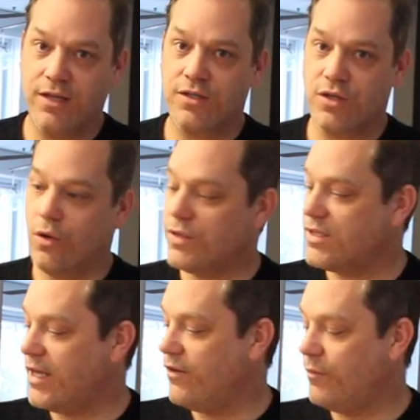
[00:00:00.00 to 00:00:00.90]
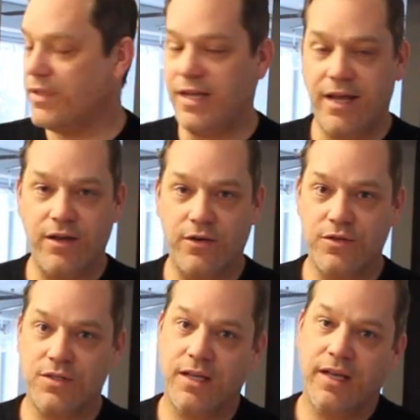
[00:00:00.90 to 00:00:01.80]
So instead of
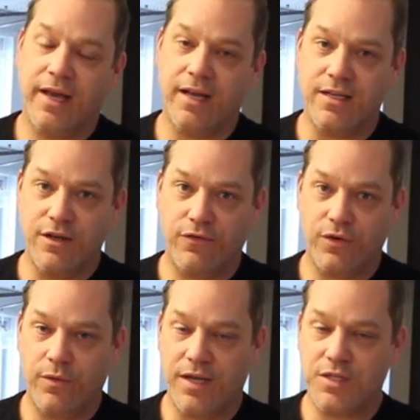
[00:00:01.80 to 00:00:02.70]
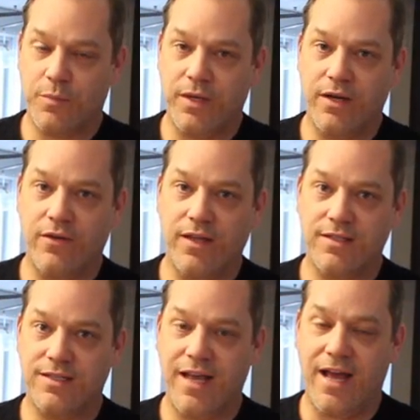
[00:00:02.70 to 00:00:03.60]
potatoes, at a different recipe here
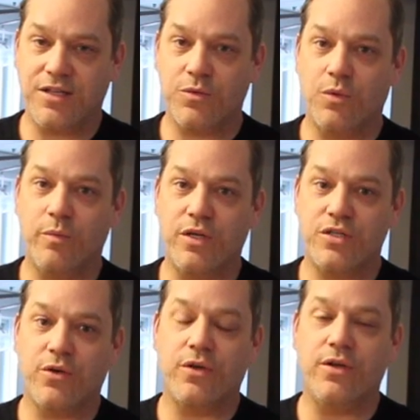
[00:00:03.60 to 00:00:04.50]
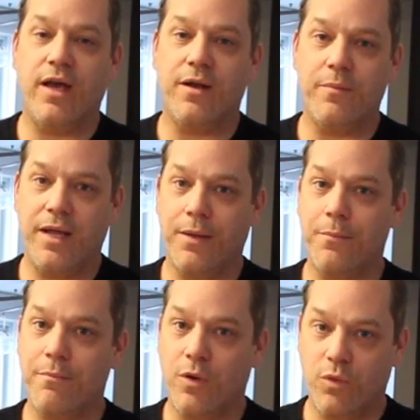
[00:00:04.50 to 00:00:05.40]
that's attached, we'll be showing you how to make
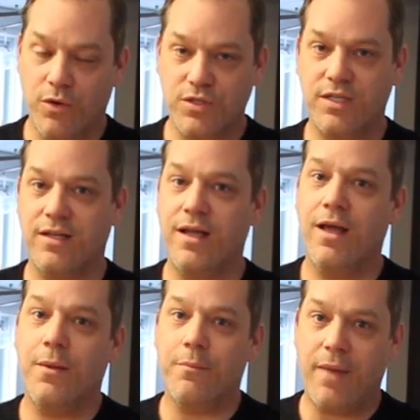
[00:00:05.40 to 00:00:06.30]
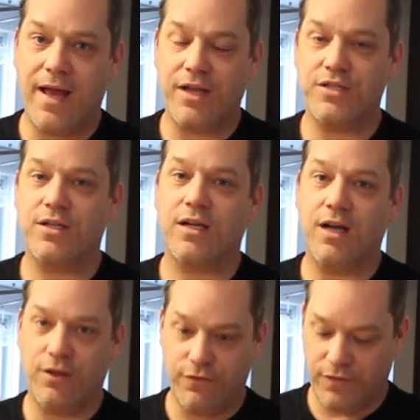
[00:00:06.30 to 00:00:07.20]
roasted mashed
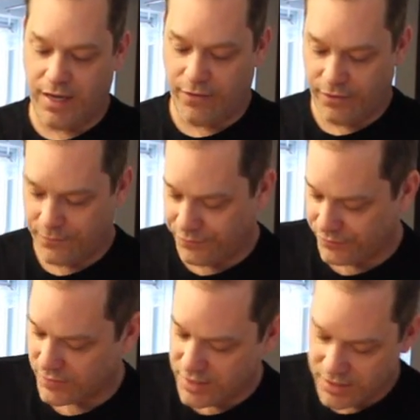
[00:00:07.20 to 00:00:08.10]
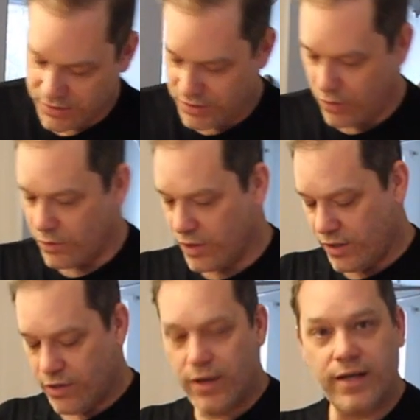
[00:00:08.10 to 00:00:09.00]
cauliflower. So we're going
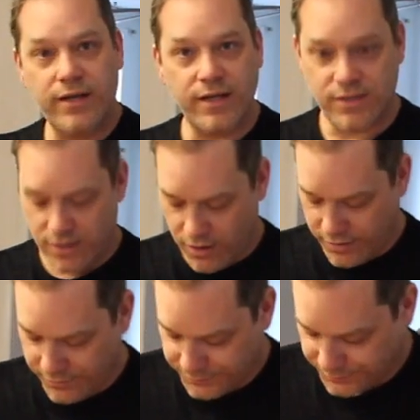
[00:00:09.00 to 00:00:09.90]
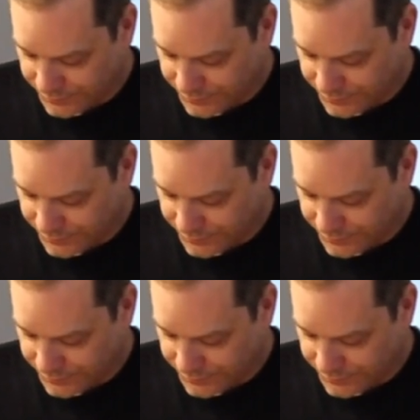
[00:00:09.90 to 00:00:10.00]
to go ahead and get started.